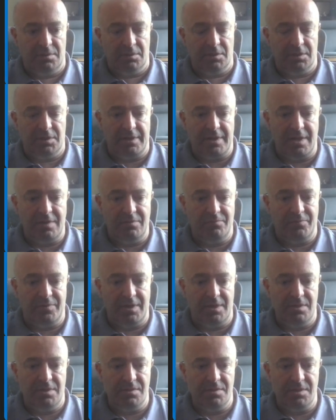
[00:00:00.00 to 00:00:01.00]
Can I
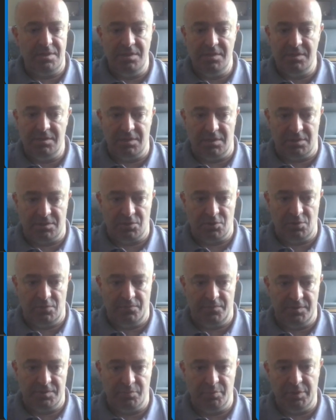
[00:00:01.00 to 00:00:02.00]
find the index
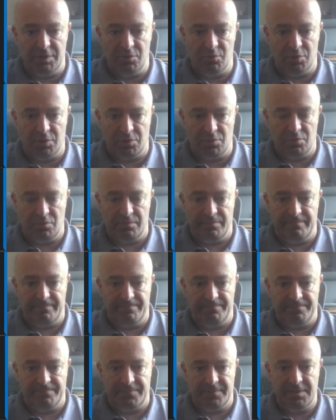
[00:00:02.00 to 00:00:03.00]
of this big row?
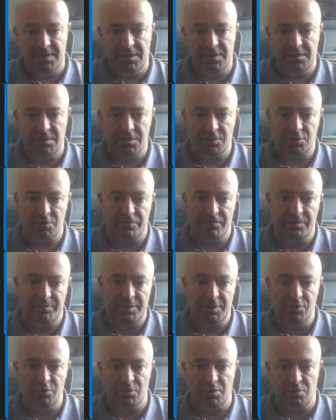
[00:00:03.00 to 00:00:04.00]
The index of the
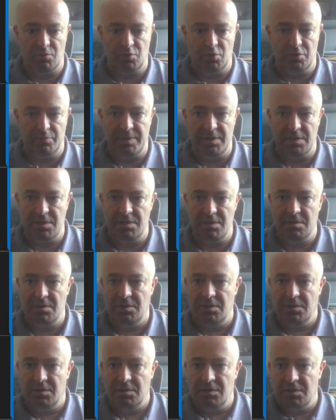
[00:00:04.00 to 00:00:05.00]
big row would be
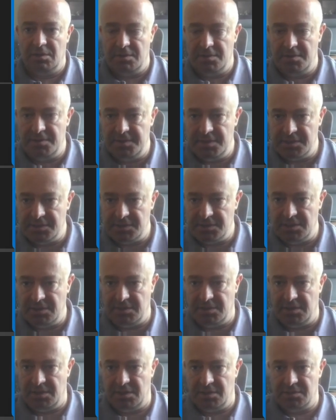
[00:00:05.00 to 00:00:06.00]
this
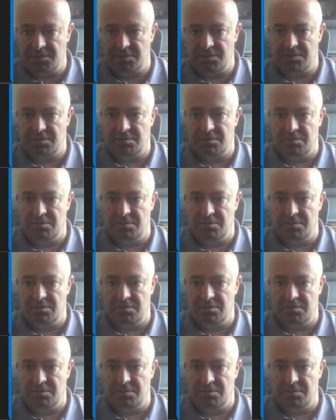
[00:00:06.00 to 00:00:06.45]
index